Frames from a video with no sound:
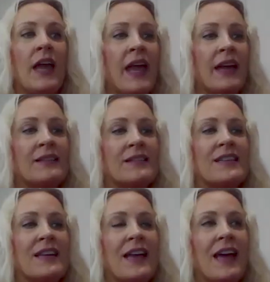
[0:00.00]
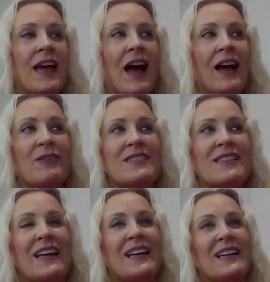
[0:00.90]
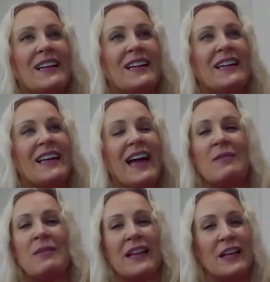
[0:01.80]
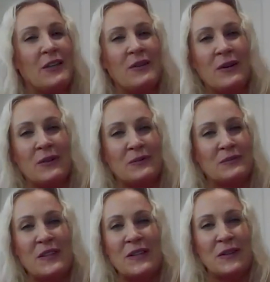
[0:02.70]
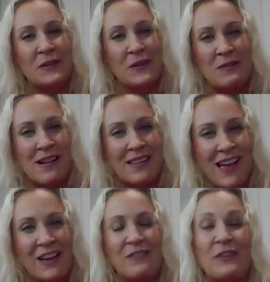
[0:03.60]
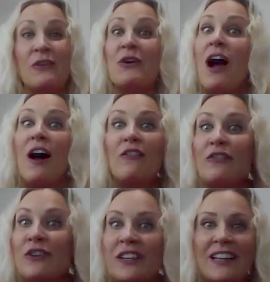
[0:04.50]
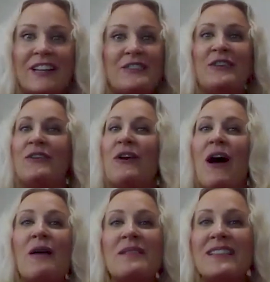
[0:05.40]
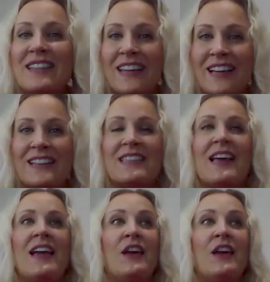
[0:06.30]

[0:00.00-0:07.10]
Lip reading: And I was like, yeah, but like, you don't know my life. You don't know how full it is. You don't know how busy it is.